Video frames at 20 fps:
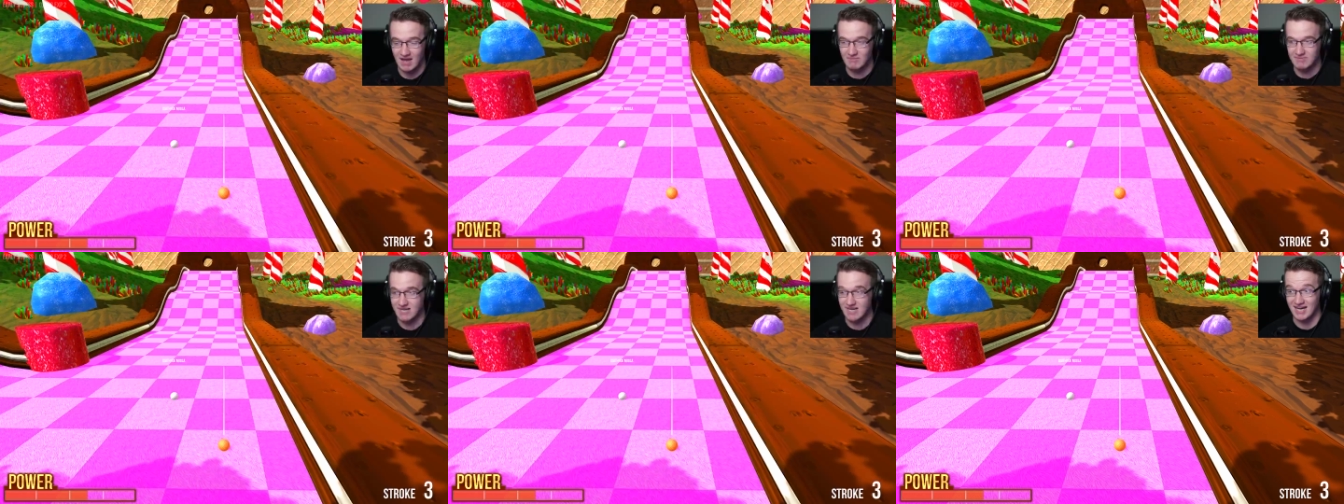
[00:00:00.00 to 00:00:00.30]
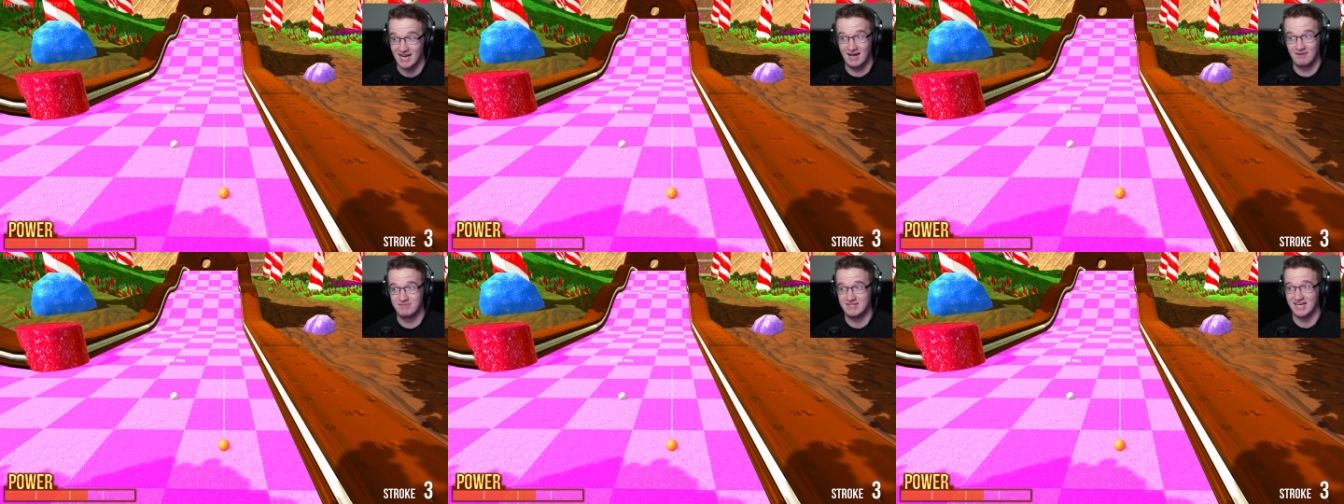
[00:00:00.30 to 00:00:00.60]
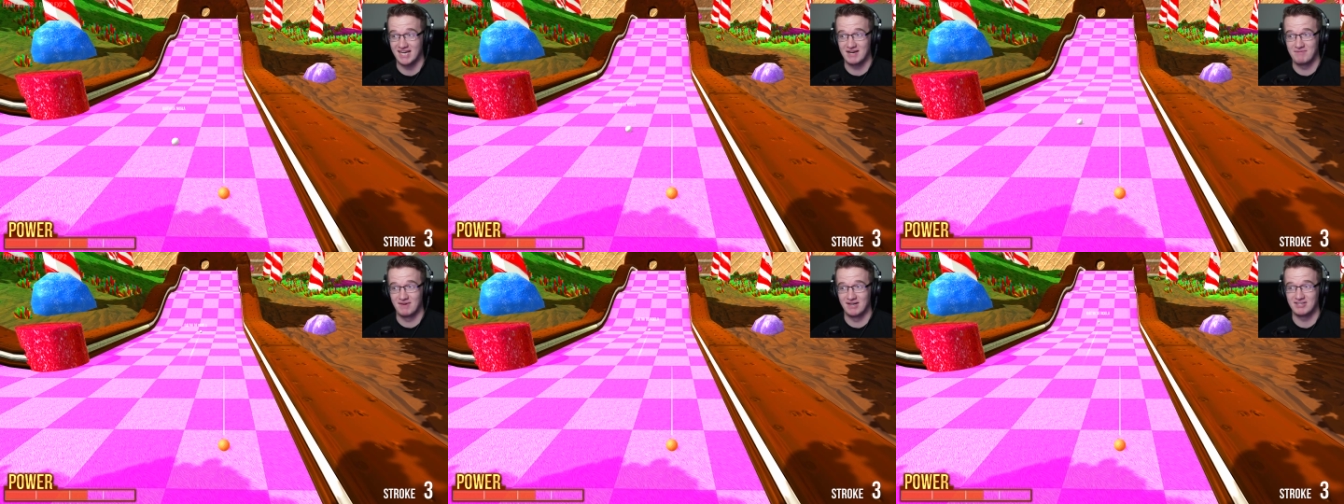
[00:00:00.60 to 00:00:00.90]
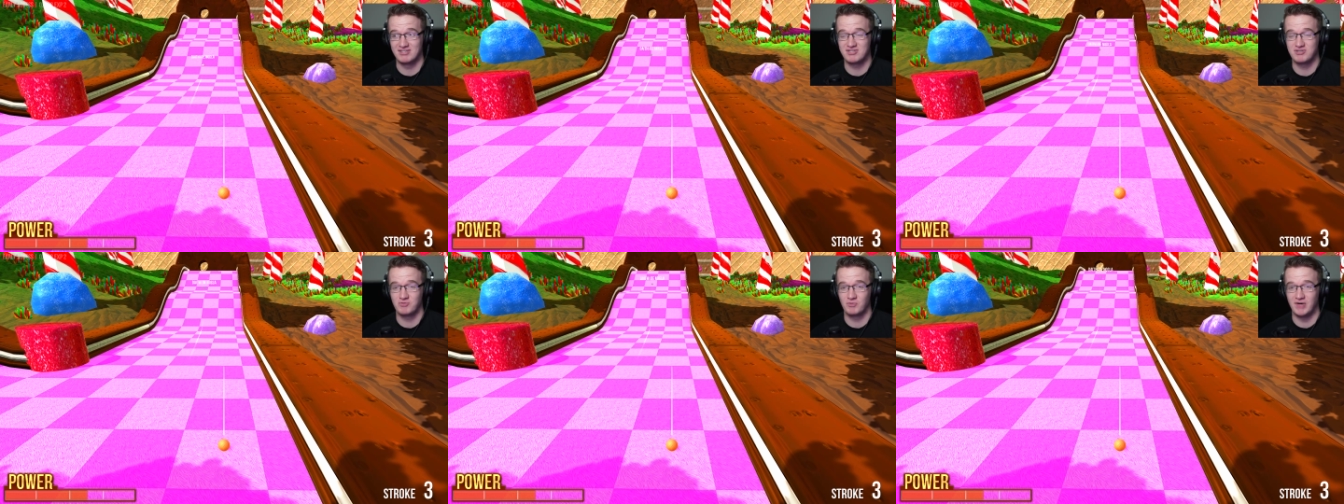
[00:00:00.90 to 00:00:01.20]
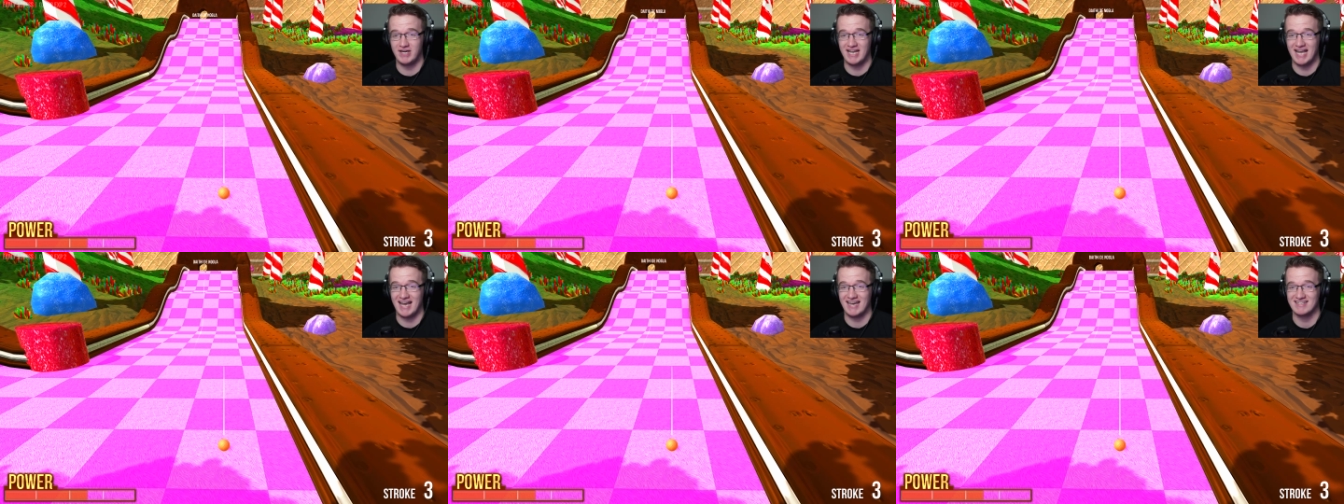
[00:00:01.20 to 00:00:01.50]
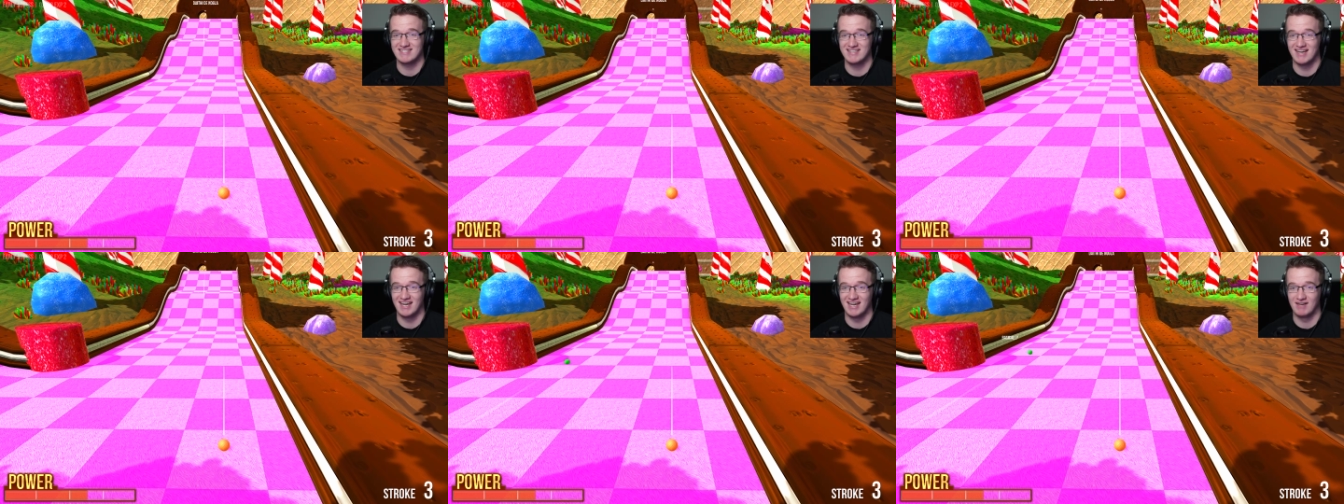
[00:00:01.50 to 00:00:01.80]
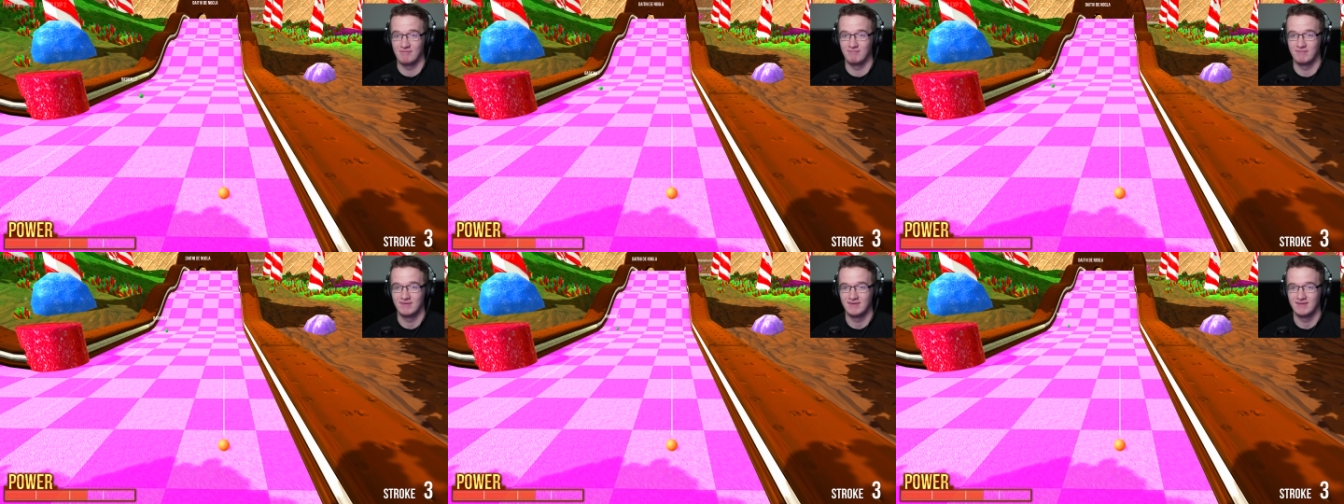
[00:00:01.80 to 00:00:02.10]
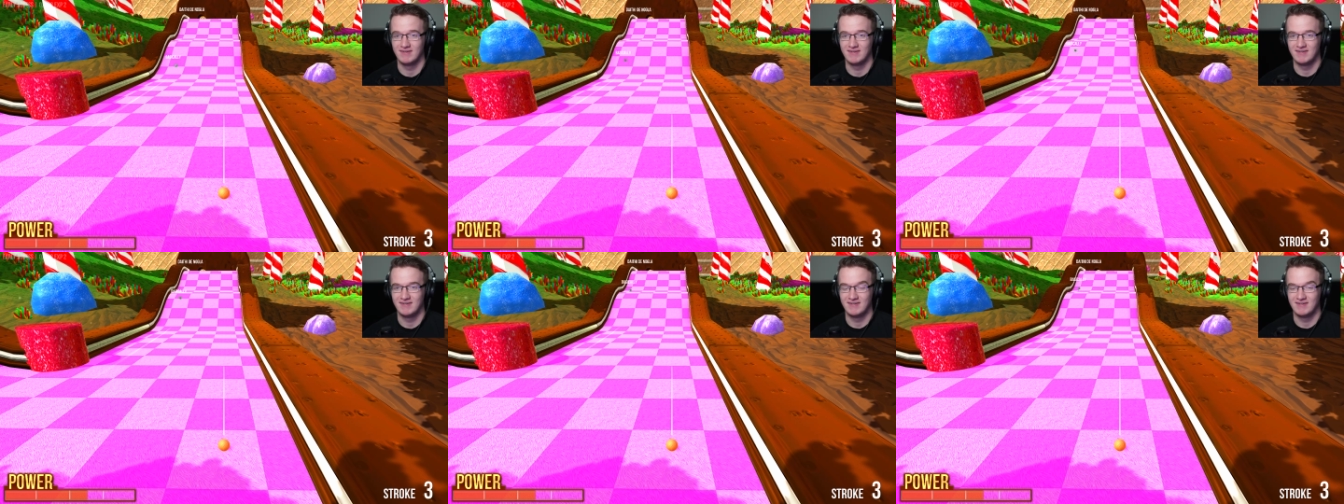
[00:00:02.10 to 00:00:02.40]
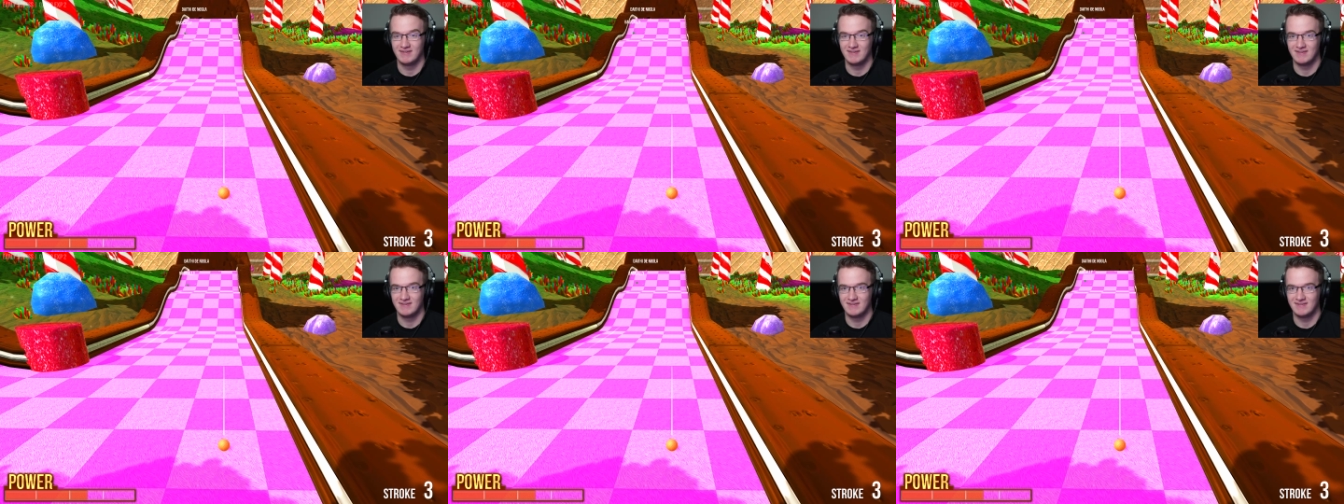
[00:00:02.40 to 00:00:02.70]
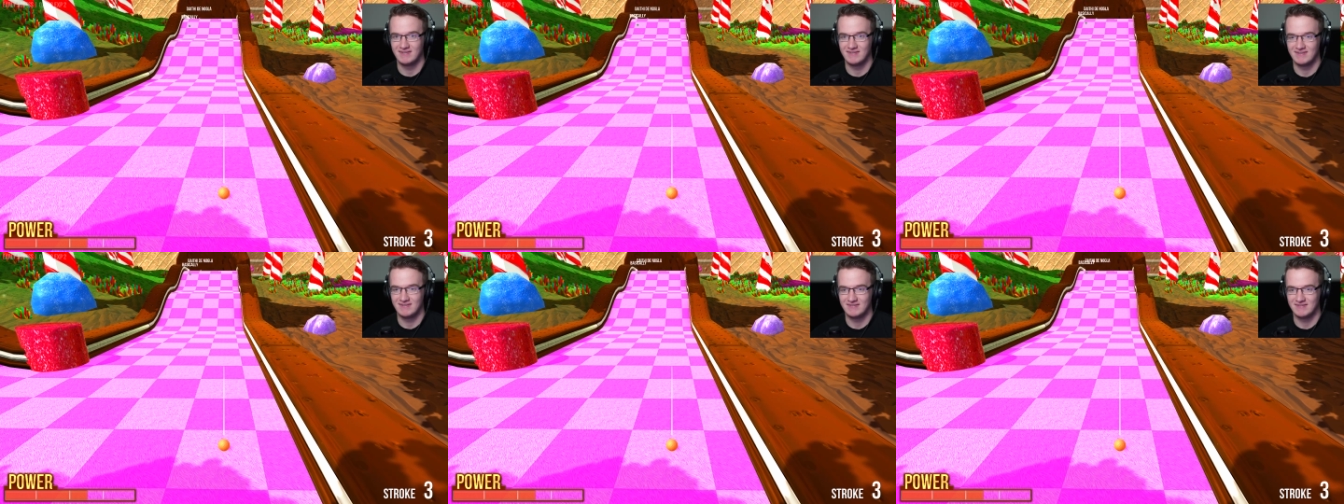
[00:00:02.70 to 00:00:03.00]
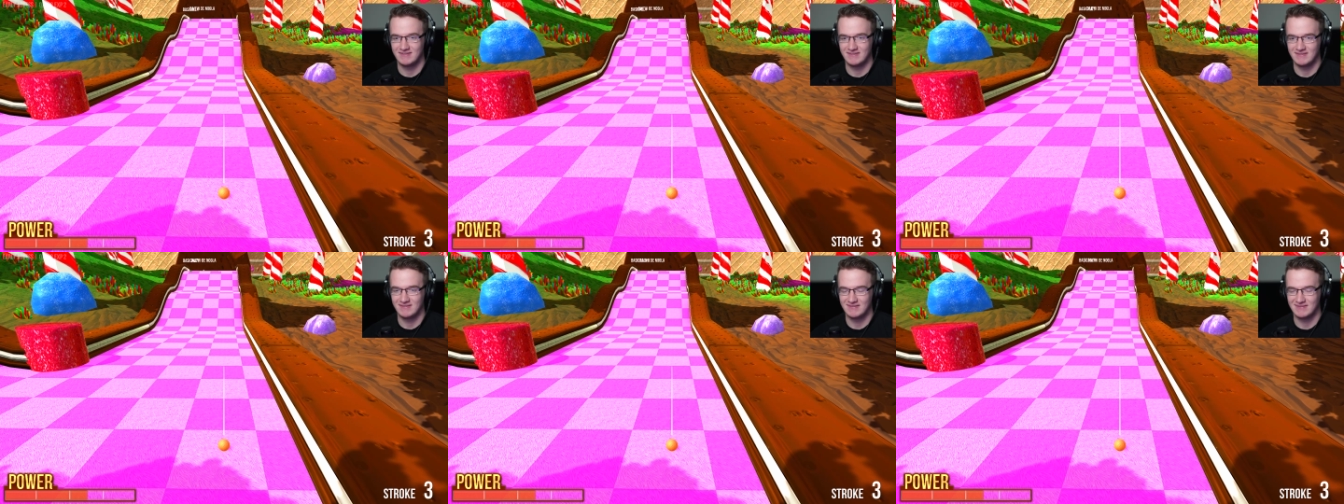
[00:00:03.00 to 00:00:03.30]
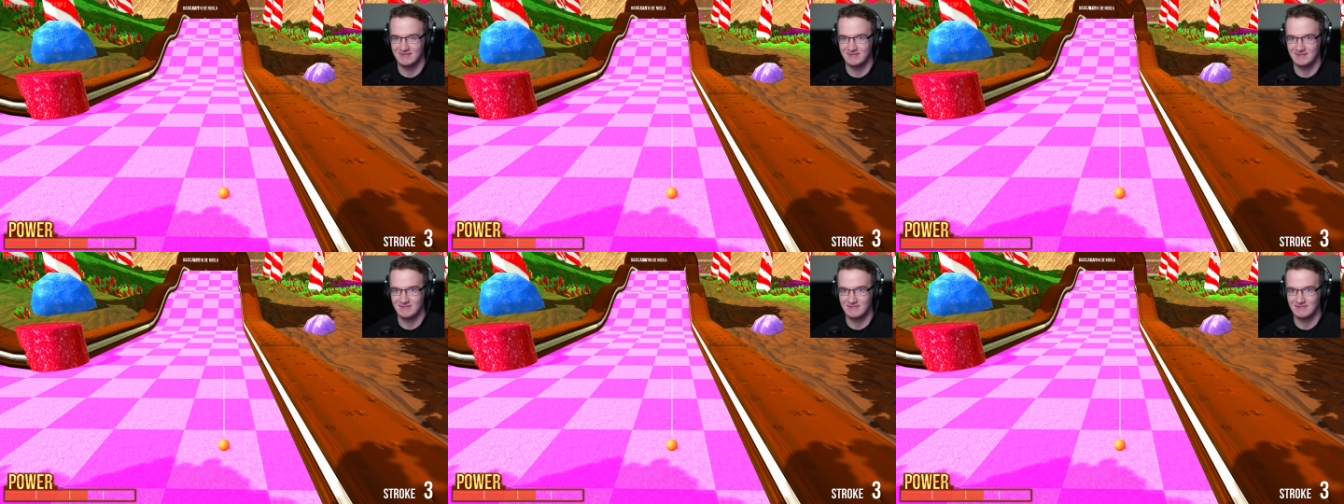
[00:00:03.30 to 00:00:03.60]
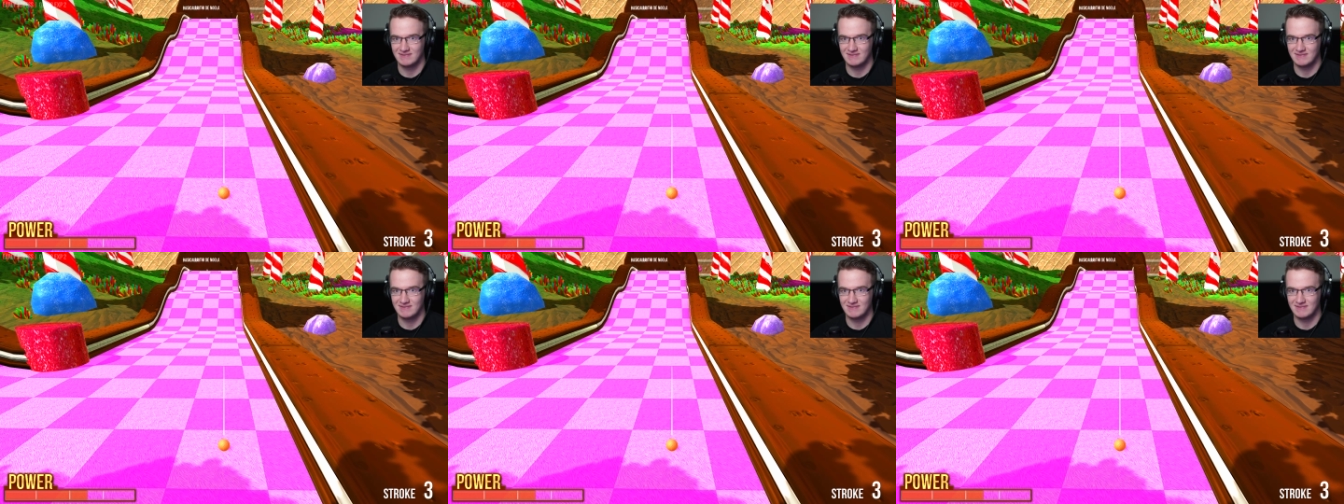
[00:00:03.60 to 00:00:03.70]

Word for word: I'm taking I'm taking my sweet ass time. Oh, you! Oh, that works.